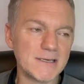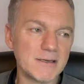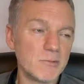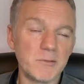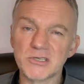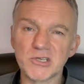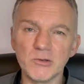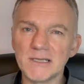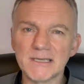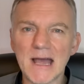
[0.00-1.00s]
and we were
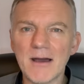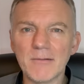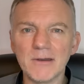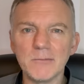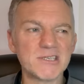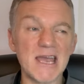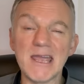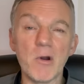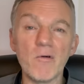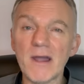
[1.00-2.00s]
2-0 down, and it was
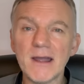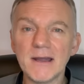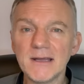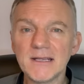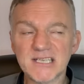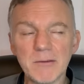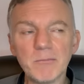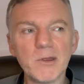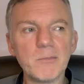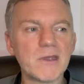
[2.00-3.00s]
game over
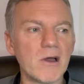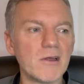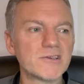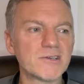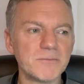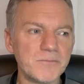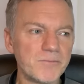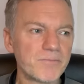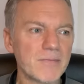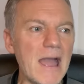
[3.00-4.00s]
simply because
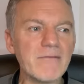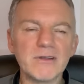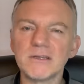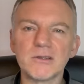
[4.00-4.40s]
Everton